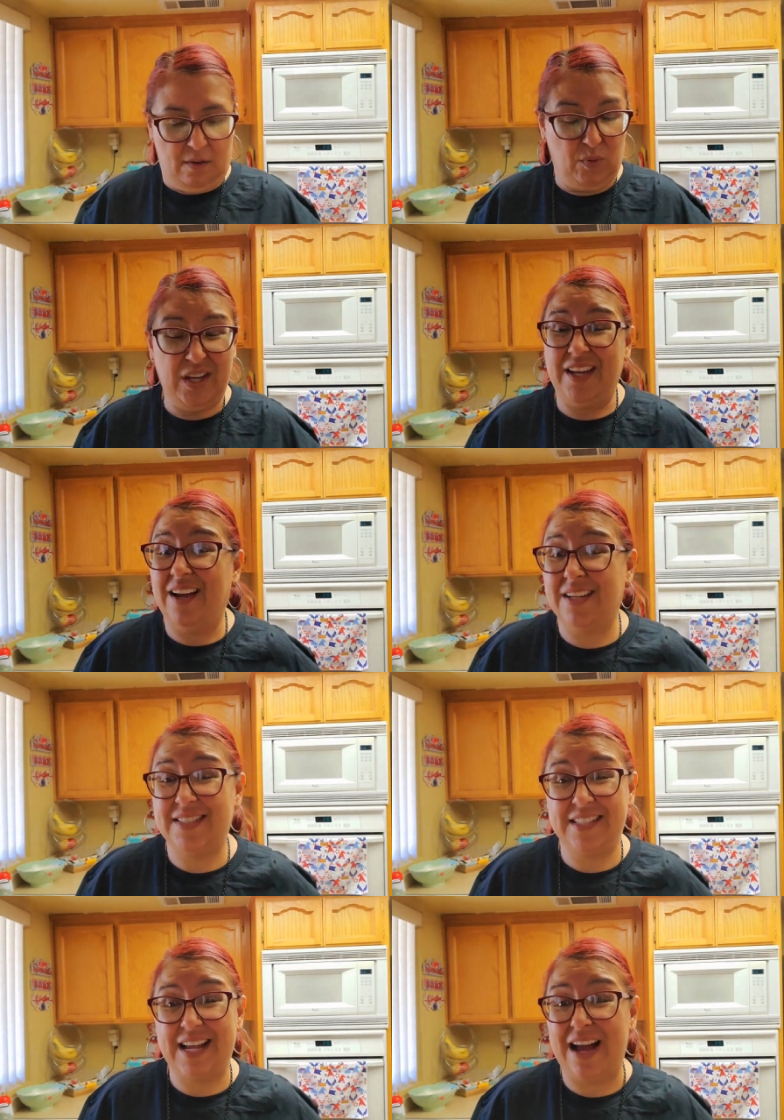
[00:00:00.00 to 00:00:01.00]
we
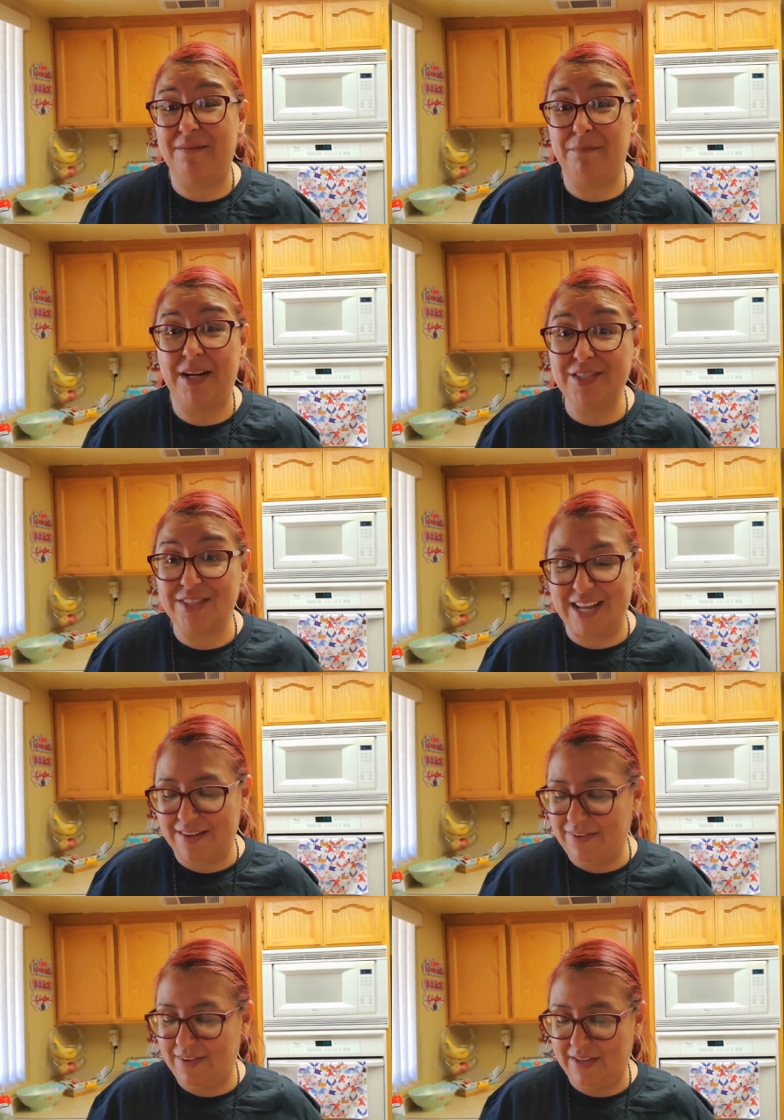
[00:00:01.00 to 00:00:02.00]
didn't have much
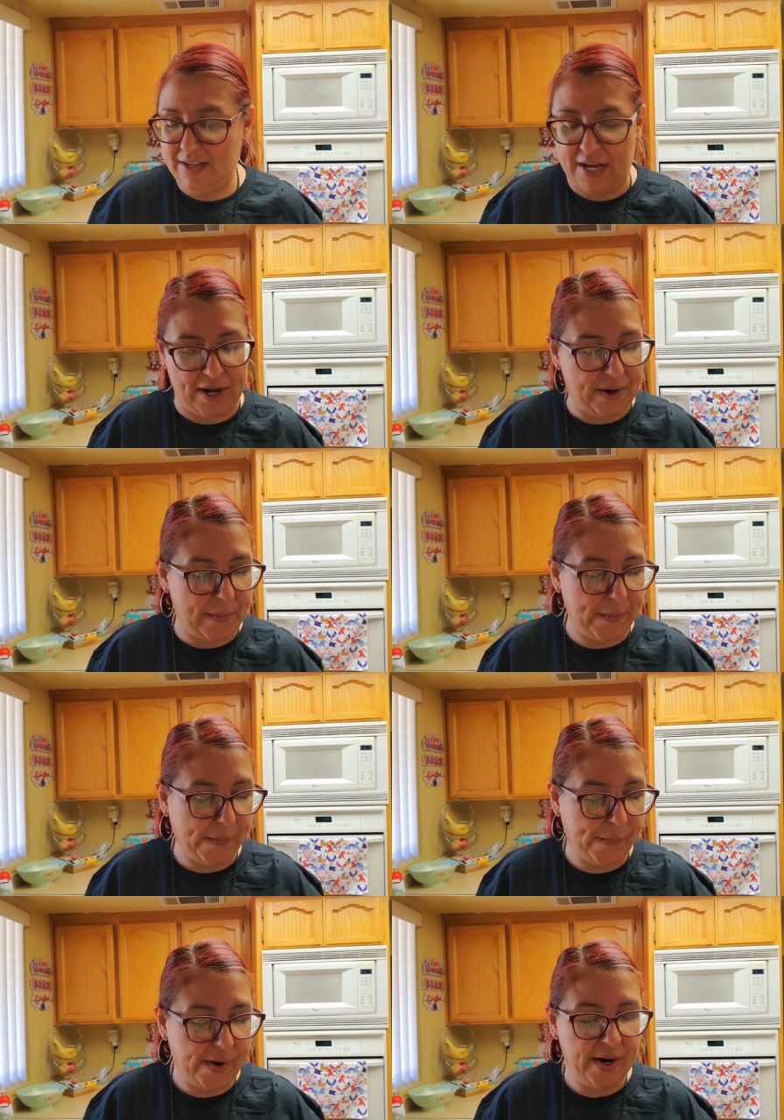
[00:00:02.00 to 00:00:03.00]
left. Um,
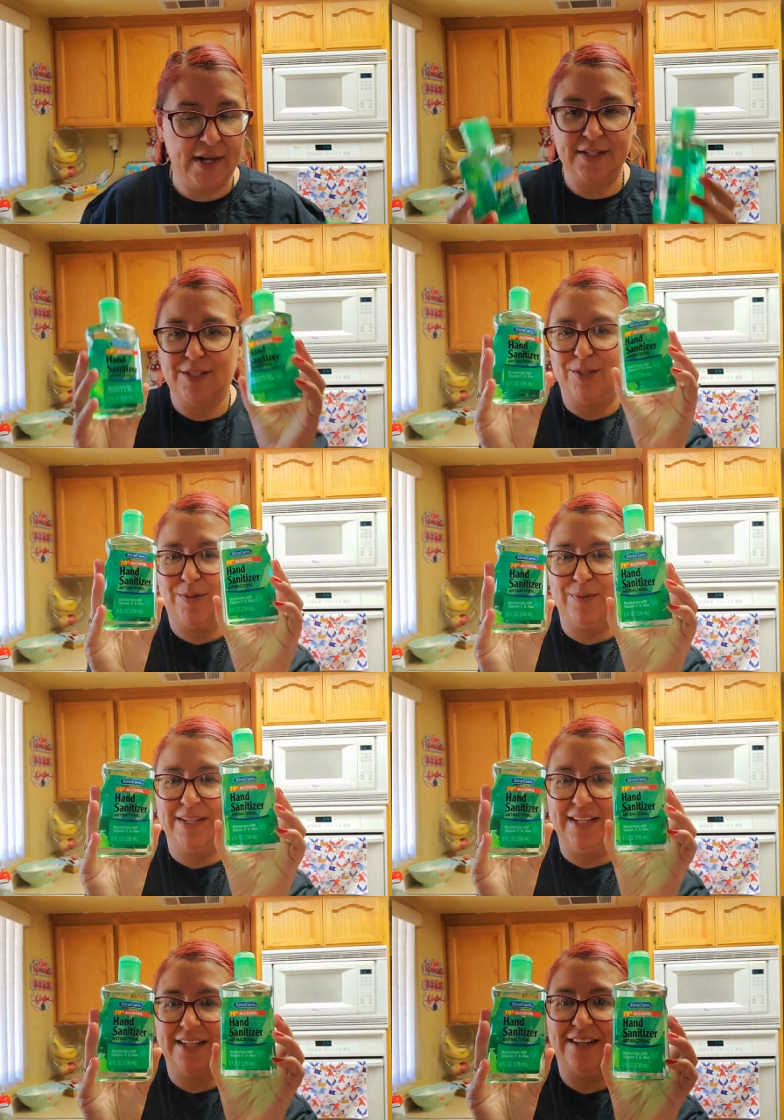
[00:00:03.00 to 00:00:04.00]
so I went
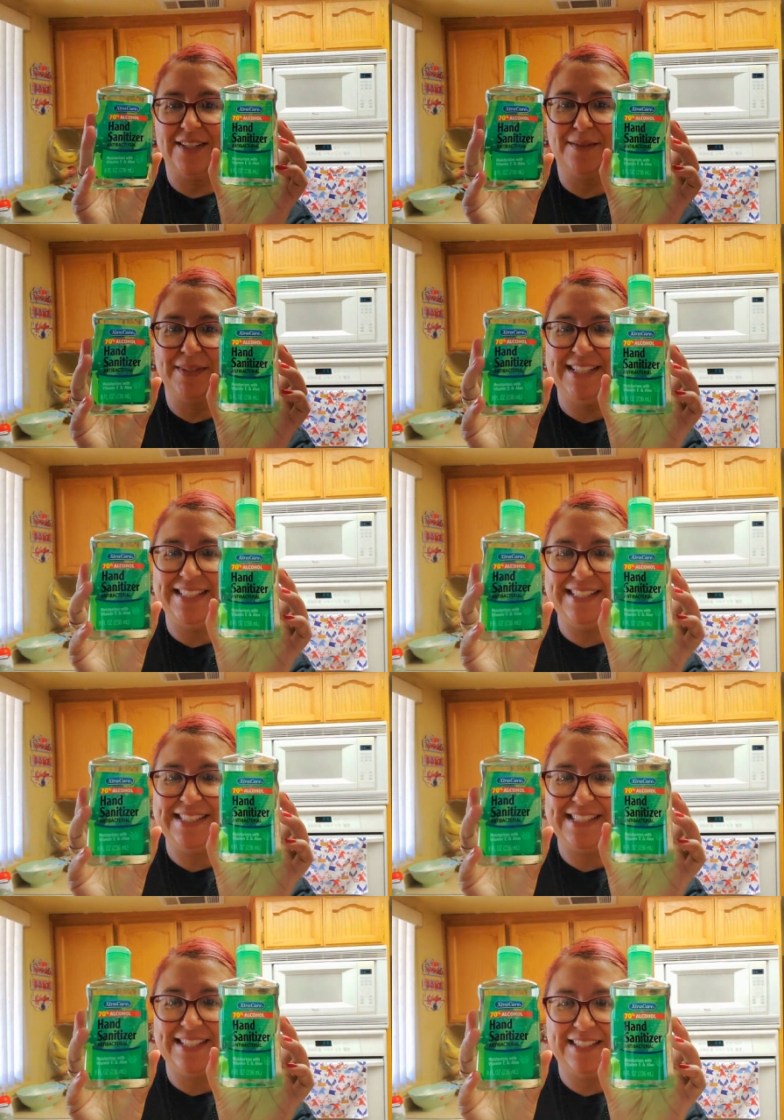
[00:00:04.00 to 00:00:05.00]
ahead and got some of
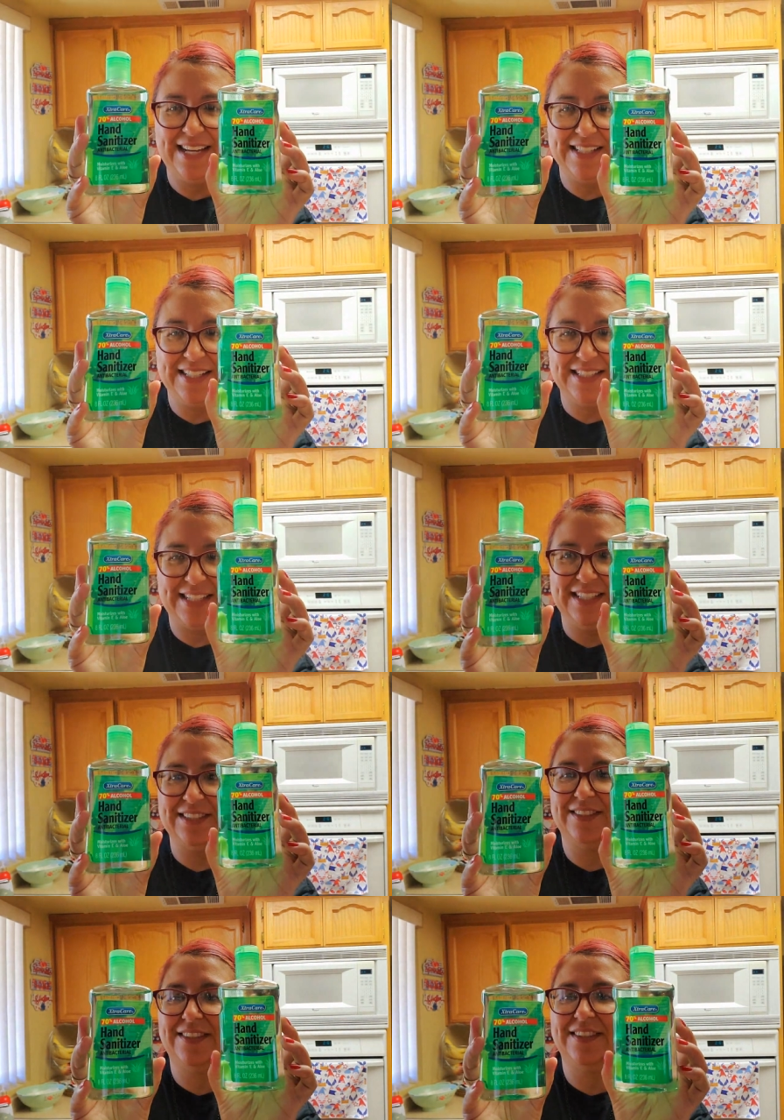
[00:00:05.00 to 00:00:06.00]
these hand
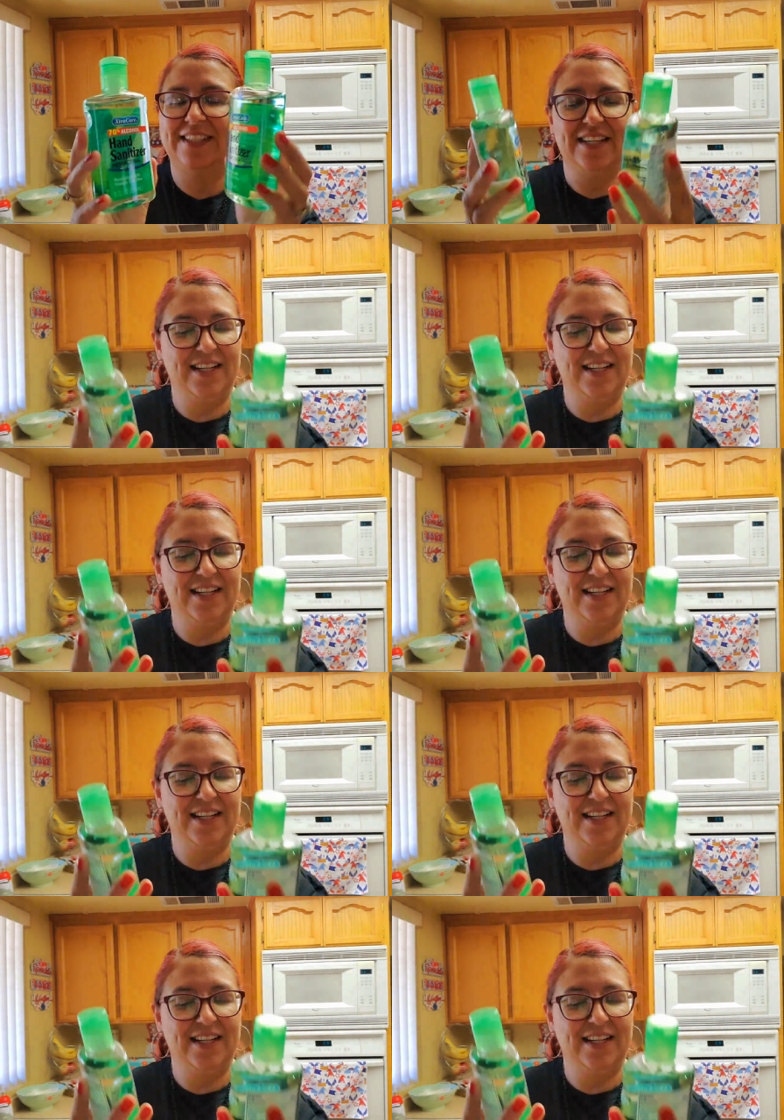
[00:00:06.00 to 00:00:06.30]
sanitizer.